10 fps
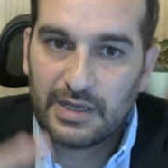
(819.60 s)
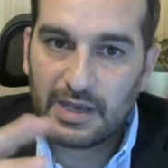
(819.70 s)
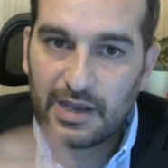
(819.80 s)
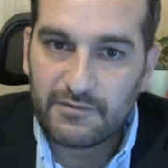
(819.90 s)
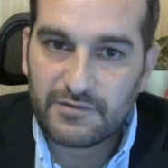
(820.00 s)

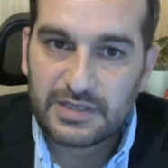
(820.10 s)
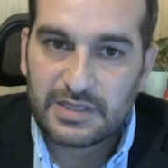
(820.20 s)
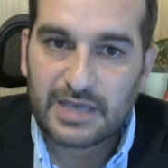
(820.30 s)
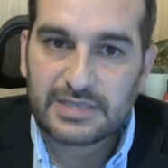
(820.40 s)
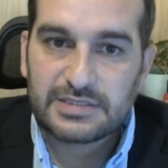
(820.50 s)
Every
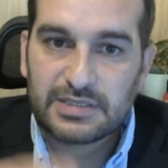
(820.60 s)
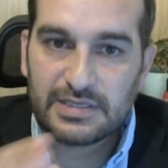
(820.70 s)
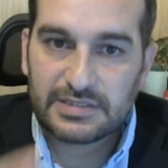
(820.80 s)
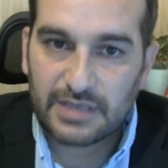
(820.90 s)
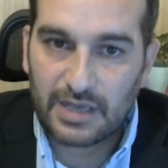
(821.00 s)
text
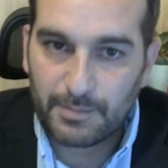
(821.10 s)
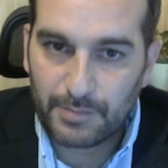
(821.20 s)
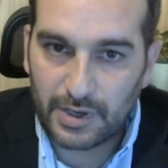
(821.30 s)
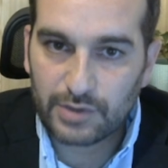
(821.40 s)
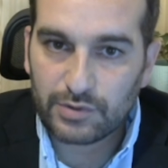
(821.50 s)
is a
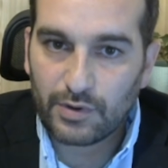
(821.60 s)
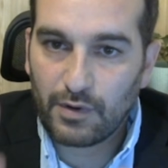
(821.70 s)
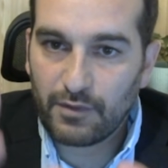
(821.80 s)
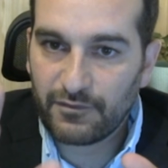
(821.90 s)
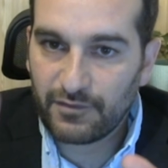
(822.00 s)
part
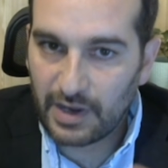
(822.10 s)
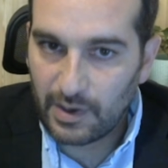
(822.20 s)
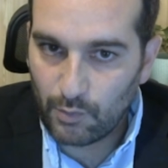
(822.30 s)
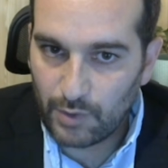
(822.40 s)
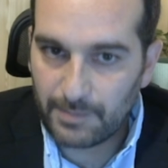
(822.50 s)
of
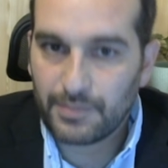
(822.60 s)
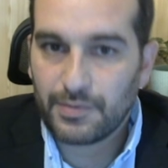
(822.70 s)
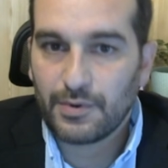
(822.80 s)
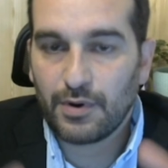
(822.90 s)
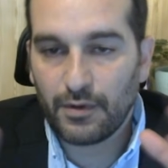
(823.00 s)
a web
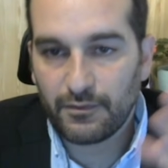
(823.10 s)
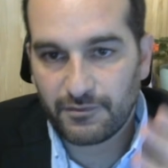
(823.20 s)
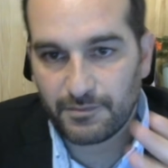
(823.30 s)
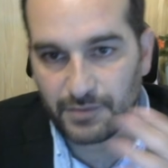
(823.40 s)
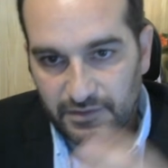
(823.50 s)

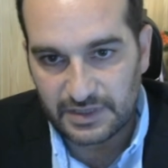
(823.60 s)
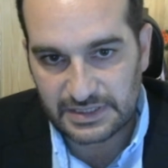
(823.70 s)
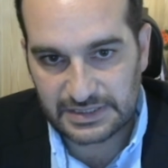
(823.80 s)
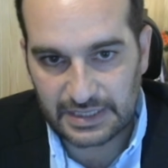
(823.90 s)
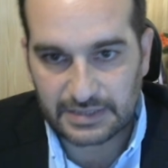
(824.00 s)
of
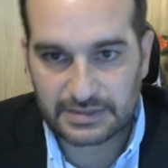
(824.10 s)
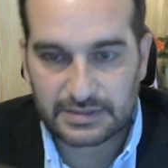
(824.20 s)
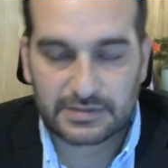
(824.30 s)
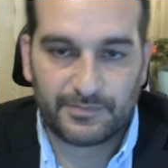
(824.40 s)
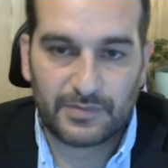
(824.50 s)
previous
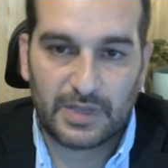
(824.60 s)
texts.